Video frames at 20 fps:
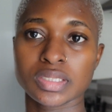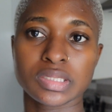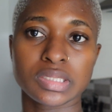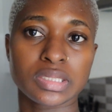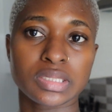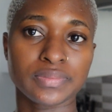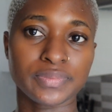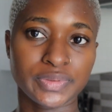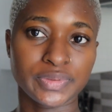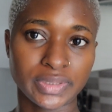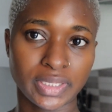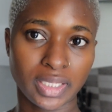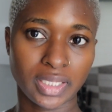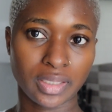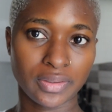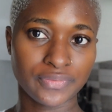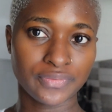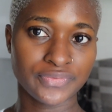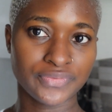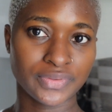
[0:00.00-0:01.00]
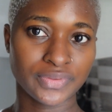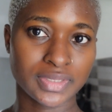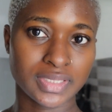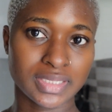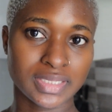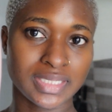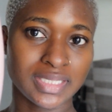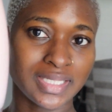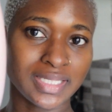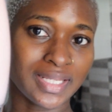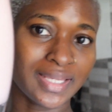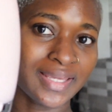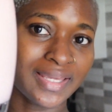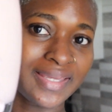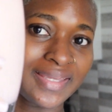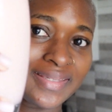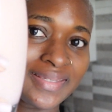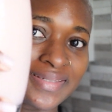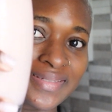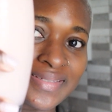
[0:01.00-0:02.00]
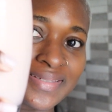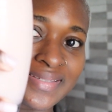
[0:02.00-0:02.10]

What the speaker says: Smoothie for the day